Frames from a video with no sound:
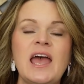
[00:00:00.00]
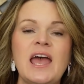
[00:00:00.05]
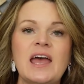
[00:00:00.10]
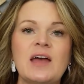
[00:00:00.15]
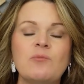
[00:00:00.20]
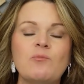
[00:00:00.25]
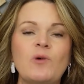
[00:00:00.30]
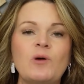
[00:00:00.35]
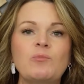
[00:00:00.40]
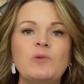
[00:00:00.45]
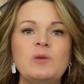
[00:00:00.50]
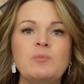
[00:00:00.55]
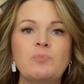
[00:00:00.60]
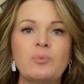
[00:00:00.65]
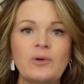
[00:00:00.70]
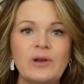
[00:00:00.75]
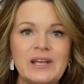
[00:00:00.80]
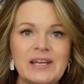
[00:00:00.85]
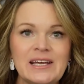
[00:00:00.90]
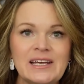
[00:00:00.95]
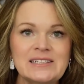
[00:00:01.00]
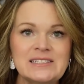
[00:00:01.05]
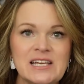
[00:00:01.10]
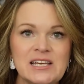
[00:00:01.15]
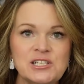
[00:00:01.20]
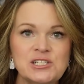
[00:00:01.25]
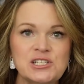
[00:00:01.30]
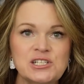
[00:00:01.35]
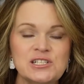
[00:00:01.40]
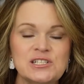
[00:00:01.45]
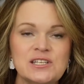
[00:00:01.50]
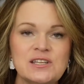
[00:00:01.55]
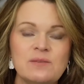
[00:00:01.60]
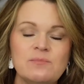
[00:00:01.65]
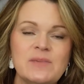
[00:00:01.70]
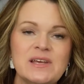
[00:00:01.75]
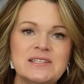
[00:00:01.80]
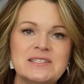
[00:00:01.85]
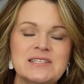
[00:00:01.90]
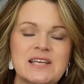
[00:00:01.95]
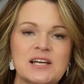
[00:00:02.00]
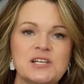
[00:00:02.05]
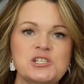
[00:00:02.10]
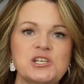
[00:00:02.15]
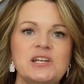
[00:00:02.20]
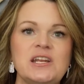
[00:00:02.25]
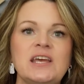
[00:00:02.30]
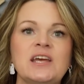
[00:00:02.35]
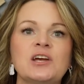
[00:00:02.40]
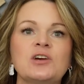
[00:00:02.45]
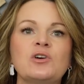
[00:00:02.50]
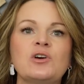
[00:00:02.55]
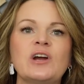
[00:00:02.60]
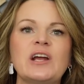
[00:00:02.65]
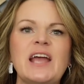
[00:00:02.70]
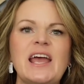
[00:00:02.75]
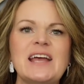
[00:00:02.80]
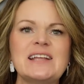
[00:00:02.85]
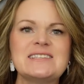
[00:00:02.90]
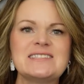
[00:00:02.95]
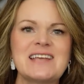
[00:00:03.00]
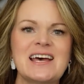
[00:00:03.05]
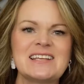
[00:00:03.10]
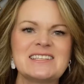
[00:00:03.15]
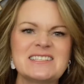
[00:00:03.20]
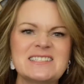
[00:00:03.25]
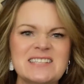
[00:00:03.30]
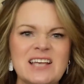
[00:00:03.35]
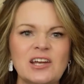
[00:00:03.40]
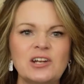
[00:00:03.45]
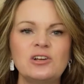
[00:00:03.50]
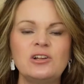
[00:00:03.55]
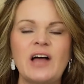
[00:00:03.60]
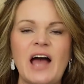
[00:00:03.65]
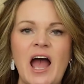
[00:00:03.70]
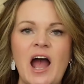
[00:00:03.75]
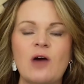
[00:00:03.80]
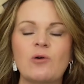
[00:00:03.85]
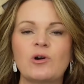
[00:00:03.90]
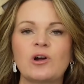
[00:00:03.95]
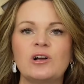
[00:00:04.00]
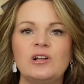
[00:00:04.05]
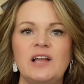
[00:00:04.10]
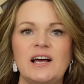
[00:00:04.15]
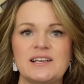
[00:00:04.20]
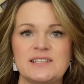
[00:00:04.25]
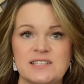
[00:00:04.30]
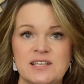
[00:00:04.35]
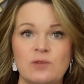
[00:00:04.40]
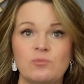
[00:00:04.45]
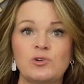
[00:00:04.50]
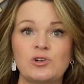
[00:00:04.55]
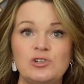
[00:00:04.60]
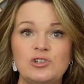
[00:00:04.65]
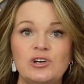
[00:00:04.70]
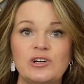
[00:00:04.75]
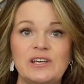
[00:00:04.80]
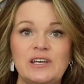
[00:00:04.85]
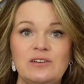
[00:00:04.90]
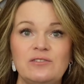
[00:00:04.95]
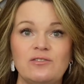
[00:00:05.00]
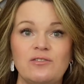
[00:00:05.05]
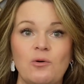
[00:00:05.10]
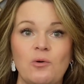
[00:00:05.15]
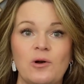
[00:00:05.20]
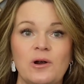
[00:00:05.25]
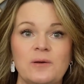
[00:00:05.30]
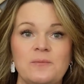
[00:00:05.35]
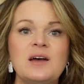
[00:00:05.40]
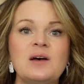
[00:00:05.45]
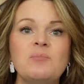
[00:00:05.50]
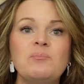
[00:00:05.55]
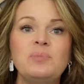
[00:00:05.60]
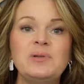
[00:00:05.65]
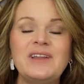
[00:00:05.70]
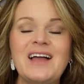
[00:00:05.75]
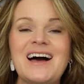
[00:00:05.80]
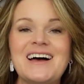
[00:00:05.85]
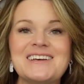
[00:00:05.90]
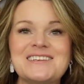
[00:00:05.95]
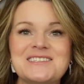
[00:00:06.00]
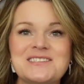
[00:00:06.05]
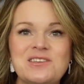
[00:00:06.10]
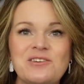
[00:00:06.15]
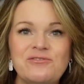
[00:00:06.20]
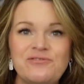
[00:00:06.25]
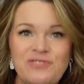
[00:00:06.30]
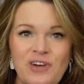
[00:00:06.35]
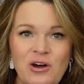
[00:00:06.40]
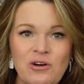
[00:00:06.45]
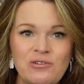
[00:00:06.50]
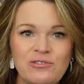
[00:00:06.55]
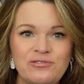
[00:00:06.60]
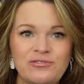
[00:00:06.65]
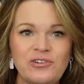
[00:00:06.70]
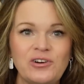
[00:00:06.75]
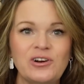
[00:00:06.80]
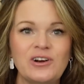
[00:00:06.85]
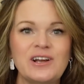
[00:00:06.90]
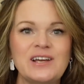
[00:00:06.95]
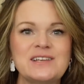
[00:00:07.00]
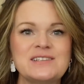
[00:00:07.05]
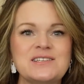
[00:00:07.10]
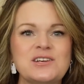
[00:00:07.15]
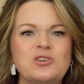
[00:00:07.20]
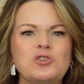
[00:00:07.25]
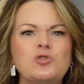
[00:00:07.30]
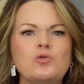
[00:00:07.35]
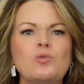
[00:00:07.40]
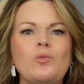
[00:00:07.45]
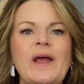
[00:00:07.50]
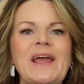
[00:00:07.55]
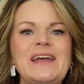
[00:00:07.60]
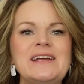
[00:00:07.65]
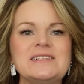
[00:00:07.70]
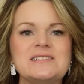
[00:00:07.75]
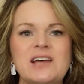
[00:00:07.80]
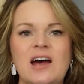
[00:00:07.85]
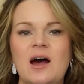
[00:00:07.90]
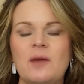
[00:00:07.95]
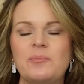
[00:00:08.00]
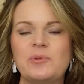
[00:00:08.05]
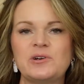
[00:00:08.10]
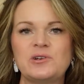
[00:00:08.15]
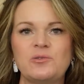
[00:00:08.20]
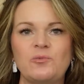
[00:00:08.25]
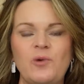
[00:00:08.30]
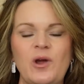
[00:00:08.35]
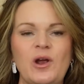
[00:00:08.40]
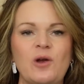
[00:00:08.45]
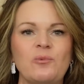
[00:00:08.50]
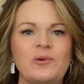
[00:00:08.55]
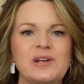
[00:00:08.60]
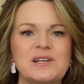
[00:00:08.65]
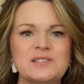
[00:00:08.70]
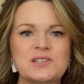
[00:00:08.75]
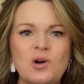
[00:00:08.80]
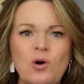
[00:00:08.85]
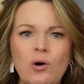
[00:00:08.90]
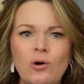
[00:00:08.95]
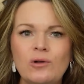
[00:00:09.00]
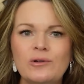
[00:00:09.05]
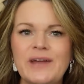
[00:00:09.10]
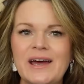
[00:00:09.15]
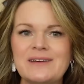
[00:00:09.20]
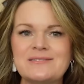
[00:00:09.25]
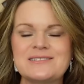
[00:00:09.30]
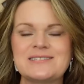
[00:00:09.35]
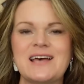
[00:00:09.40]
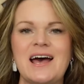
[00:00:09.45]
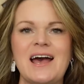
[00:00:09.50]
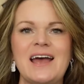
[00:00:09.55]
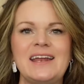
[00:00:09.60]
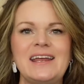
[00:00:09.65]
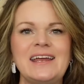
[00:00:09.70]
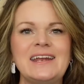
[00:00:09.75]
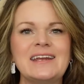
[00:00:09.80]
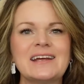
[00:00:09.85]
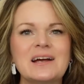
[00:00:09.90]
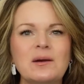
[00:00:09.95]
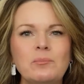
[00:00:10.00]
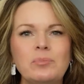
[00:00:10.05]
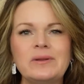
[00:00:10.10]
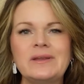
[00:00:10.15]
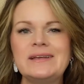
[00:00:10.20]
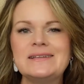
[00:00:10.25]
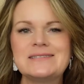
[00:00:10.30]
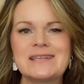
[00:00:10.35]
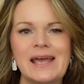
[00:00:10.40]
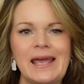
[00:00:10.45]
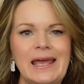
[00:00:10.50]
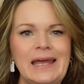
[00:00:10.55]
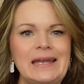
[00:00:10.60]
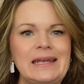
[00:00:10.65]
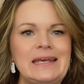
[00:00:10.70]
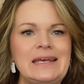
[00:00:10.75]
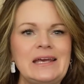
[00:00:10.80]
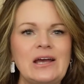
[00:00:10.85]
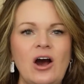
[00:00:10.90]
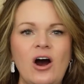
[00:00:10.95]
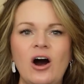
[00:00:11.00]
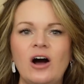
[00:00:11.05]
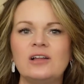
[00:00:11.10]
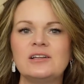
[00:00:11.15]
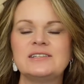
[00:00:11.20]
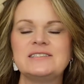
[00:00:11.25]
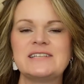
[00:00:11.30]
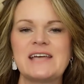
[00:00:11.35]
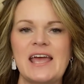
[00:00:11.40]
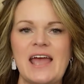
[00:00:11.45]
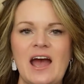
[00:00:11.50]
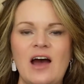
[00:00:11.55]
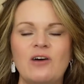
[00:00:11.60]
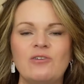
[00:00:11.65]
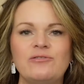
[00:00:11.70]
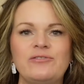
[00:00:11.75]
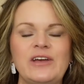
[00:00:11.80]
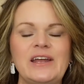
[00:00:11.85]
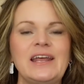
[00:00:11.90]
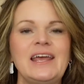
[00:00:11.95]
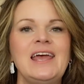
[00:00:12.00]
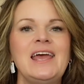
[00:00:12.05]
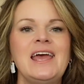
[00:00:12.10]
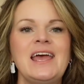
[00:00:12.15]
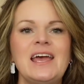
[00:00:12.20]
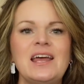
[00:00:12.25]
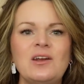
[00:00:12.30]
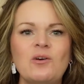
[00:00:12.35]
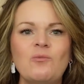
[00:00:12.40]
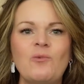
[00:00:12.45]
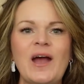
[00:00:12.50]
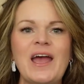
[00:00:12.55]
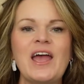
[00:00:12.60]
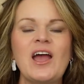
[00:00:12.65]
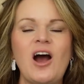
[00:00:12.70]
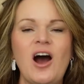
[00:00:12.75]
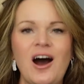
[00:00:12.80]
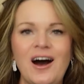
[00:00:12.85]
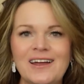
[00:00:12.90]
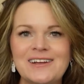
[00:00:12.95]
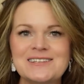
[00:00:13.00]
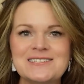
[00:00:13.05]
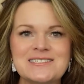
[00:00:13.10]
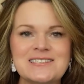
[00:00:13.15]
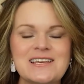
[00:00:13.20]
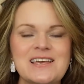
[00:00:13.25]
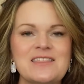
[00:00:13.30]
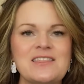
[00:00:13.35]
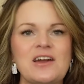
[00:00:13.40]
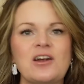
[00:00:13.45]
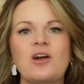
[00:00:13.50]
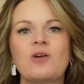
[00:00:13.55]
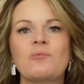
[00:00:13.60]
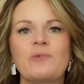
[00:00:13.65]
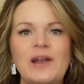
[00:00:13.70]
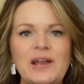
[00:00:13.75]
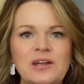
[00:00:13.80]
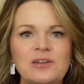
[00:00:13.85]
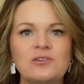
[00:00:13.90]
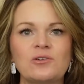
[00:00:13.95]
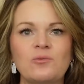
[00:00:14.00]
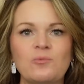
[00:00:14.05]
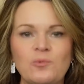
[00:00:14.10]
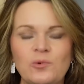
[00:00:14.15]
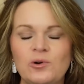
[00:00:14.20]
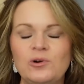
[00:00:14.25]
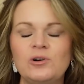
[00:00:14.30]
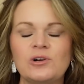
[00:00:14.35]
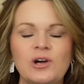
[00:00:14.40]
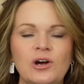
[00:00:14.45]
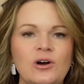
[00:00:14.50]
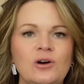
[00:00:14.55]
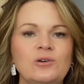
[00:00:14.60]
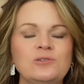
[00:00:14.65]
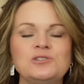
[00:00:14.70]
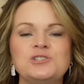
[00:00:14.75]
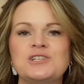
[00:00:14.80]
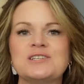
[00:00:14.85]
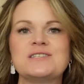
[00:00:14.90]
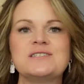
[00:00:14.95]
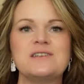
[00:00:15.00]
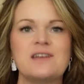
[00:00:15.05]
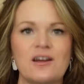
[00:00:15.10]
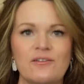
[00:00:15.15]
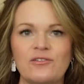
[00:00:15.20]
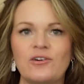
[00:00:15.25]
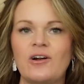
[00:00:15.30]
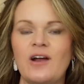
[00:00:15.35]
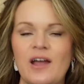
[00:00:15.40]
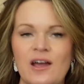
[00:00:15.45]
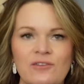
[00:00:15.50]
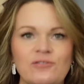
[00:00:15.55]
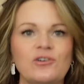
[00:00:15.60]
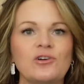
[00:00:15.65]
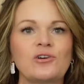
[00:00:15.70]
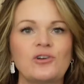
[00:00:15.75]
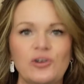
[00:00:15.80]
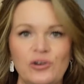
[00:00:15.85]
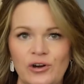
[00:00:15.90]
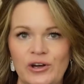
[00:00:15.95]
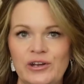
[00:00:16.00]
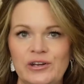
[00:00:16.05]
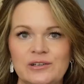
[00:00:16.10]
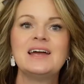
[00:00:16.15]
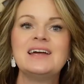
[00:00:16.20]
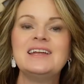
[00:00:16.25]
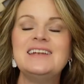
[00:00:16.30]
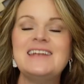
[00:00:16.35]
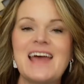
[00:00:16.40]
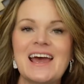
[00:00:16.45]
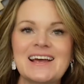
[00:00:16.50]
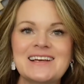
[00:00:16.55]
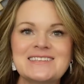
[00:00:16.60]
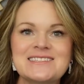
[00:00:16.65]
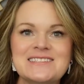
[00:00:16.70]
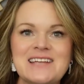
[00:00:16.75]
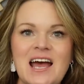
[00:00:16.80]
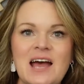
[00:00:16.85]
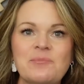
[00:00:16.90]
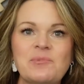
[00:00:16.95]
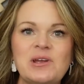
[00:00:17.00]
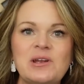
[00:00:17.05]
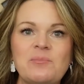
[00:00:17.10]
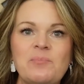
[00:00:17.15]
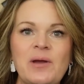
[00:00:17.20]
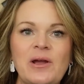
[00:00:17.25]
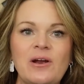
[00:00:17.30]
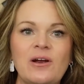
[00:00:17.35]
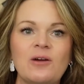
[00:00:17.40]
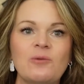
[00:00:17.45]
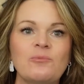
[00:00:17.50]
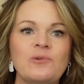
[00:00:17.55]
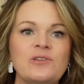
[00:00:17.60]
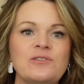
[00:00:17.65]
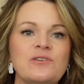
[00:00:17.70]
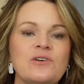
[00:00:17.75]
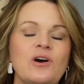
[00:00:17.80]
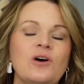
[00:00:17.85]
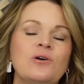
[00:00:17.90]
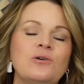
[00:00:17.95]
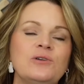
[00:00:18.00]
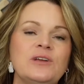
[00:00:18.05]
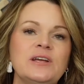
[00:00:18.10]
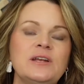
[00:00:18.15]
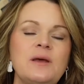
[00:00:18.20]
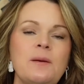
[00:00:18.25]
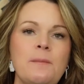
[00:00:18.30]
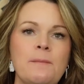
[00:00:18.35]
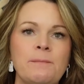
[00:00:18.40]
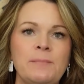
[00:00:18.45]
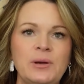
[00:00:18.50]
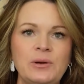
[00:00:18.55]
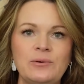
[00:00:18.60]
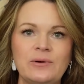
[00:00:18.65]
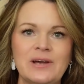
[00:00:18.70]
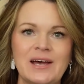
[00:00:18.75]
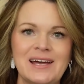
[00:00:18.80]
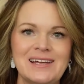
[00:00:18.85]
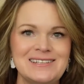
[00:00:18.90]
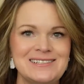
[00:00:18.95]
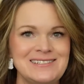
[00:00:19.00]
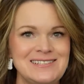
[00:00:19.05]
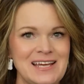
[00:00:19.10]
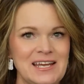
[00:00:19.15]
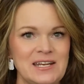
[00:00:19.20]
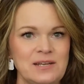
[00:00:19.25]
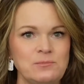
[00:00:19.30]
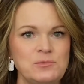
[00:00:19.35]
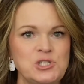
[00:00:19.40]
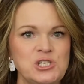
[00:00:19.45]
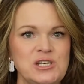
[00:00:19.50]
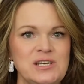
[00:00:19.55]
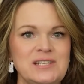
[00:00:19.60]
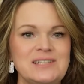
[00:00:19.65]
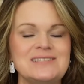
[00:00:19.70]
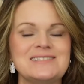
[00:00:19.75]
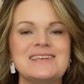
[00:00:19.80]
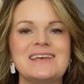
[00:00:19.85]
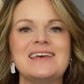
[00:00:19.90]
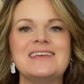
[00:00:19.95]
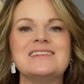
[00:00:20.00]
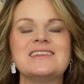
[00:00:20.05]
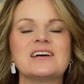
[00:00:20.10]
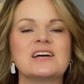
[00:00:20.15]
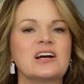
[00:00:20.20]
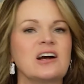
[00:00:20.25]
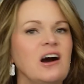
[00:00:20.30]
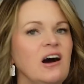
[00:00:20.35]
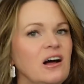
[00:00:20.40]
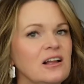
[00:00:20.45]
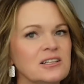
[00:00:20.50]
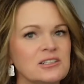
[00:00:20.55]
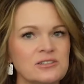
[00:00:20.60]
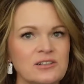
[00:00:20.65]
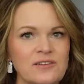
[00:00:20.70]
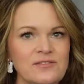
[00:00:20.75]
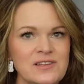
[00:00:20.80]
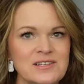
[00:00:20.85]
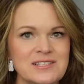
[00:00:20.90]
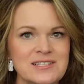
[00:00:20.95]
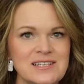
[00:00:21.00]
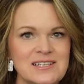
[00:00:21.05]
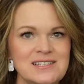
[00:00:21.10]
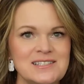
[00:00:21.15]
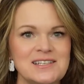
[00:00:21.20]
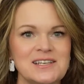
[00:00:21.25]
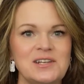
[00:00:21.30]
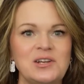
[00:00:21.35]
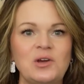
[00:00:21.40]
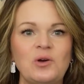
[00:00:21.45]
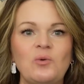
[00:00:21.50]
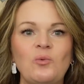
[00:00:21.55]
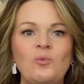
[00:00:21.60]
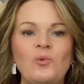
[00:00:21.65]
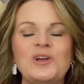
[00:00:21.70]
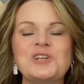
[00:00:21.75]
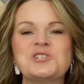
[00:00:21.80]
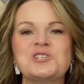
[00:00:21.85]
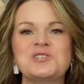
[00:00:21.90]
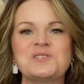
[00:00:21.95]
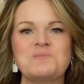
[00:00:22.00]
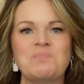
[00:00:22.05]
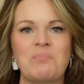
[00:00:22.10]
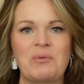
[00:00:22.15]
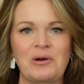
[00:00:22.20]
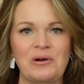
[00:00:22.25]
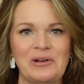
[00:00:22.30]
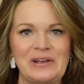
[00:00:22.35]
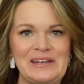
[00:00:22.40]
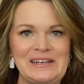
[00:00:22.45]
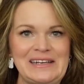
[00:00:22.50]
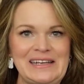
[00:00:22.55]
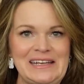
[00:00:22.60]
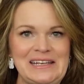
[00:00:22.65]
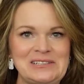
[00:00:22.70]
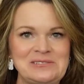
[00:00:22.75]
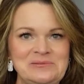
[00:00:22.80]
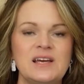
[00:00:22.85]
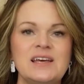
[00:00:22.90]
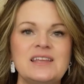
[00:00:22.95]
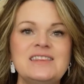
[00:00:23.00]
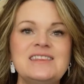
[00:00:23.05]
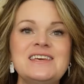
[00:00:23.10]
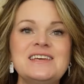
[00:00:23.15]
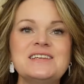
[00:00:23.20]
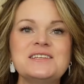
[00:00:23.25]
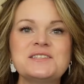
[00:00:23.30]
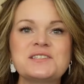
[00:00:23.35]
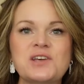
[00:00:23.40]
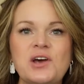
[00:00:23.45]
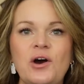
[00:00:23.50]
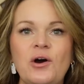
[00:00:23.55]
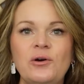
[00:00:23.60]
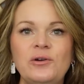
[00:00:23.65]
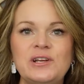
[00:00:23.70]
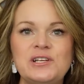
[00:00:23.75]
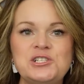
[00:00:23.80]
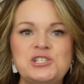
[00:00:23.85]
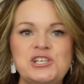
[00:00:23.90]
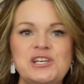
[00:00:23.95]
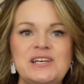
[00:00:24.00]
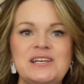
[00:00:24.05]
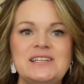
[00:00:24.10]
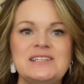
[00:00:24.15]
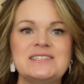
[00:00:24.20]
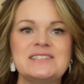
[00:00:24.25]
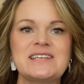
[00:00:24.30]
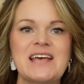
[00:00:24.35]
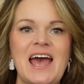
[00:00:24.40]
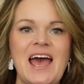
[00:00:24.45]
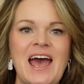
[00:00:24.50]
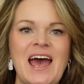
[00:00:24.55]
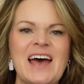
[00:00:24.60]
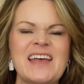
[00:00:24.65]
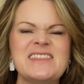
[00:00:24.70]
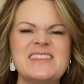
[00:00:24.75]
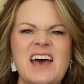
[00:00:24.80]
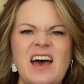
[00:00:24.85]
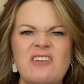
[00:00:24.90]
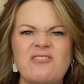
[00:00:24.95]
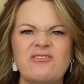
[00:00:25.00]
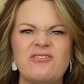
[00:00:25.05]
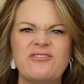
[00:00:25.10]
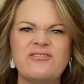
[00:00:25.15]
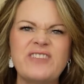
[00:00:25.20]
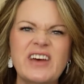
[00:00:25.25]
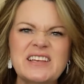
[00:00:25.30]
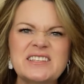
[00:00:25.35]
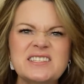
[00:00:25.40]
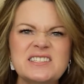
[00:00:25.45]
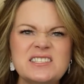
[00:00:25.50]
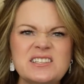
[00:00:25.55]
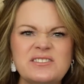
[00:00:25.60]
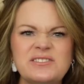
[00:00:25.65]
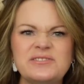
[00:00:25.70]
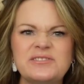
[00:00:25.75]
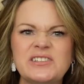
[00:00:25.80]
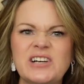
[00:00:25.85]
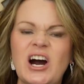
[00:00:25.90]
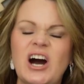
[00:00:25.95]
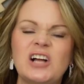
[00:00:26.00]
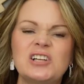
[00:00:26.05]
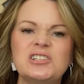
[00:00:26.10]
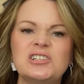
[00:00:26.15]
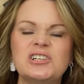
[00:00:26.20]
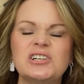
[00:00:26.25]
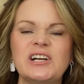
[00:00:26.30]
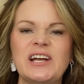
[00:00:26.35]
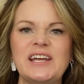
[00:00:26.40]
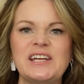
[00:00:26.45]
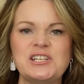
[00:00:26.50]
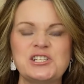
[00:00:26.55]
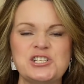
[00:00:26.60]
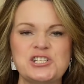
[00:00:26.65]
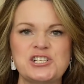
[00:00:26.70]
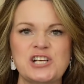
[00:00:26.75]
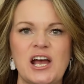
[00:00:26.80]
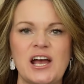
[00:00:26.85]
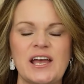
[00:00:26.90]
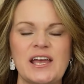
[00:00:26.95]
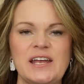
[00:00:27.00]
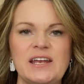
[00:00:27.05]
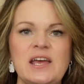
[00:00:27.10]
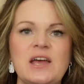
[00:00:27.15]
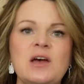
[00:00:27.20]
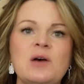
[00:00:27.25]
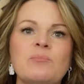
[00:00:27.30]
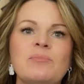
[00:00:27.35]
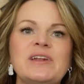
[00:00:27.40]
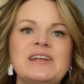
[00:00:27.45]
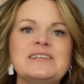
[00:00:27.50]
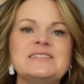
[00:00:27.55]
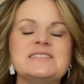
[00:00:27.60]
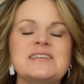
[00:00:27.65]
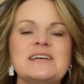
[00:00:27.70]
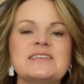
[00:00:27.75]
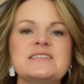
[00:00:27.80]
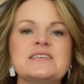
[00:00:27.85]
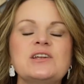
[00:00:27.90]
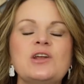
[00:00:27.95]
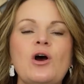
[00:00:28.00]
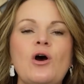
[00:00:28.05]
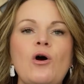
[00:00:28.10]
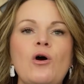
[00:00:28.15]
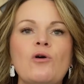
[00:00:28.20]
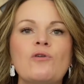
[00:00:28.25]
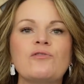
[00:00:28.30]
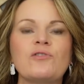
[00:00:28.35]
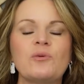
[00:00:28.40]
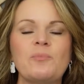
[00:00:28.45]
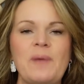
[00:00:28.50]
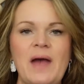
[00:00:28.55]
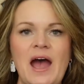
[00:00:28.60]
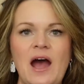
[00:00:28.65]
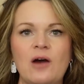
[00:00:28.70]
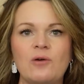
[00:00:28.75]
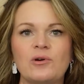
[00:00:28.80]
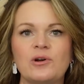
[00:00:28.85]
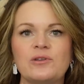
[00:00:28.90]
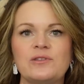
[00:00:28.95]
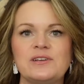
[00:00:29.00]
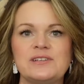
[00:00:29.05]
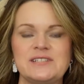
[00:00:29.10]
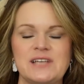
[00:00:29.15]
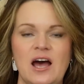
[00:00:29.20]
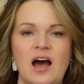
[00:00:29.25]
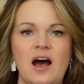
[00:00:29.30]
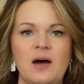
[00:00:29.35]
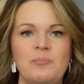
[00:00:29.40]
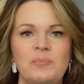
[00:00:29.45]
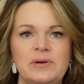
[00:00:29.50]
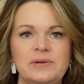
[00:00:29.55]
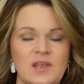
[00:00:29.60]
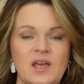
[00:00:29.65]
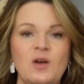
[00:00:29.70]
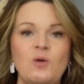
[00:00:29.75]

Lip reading: And when we bring attention to the midsection, it creates that subtle hourglass that we're looking for. Plus, the faux fur is a great topper to wear when it's cold outside, and it completes any holiday outfit in a way, honestly, that our regular wool coat just never ever could. Next, I'm gonna pair it with coated bootcut denim jeans in the color of the season, which is burgundy. These coated jeans add that festive color and shine, but it doesn't overpower the top.